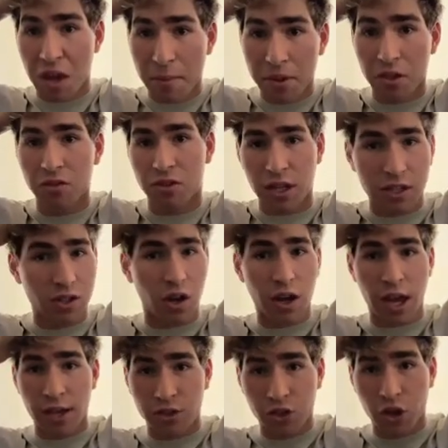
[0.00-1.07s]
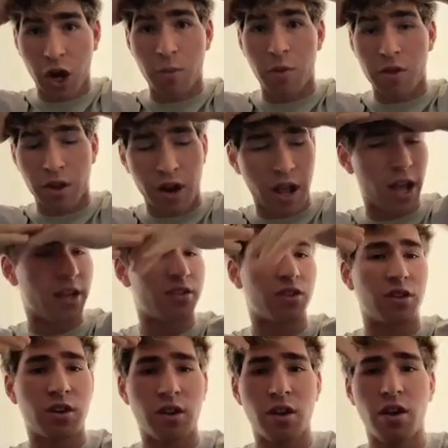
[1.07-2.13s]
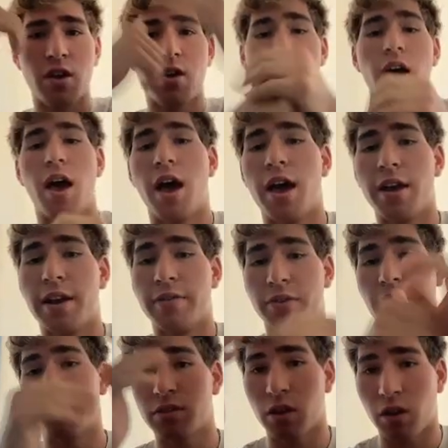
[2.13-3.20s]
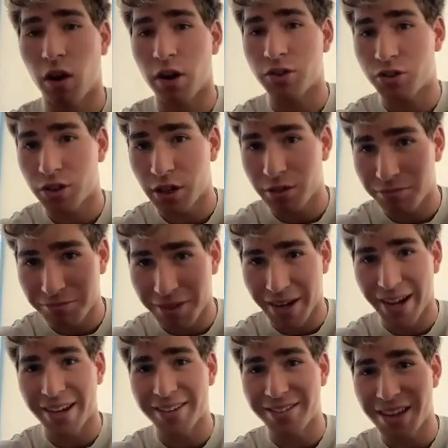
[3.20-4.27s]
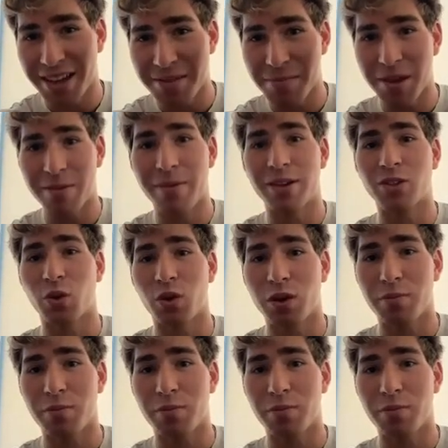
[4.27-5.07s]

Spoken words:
us on TikTok, Instagram. We're there to answer. And if you guys are interested, again, in being mentored